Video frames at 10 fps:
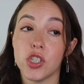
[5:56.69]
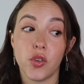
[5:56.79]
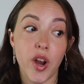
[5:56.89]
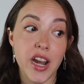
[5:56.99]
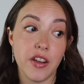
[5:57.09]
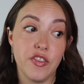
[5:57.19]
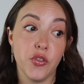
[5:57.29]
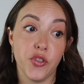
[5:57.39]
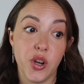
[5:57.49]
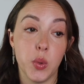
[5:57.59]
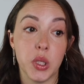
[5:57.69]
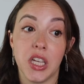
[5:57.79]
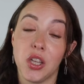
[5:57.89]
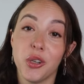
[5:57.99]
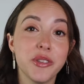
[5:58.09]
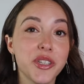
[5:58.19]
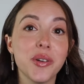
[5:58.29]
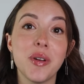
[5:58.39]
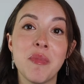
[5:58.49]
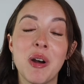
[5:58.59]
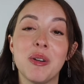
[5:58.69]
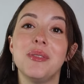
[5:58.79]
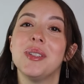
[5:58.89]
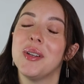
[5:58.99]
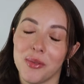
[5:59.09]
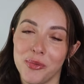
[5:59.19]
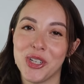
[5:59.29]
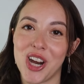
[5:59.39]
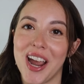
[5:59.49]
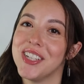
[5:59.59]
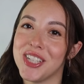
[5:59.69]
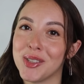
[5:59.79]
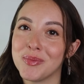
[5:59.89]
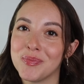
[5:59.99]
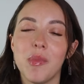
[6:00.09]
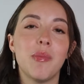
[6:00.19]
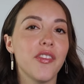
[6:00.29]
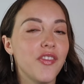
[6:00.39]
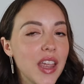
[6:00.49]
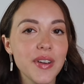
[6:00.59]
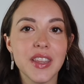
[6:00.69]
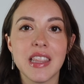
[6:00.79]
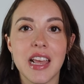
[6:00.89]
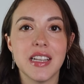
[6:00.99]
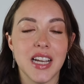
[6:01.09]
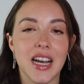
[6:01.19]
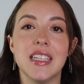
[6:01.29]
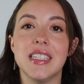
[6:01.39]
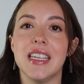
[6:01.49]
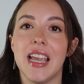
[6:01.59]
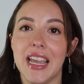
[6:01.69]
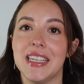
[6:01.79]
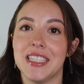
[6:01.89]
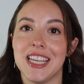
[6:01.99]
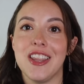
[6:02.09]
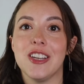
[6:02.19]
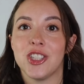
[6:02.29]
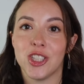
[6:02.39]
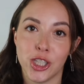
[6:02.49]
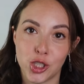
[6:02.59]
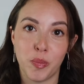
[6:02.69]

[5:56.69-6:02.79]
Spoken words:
is great if you frequently lose your remote, which I do. But my favorite thing that it does is the search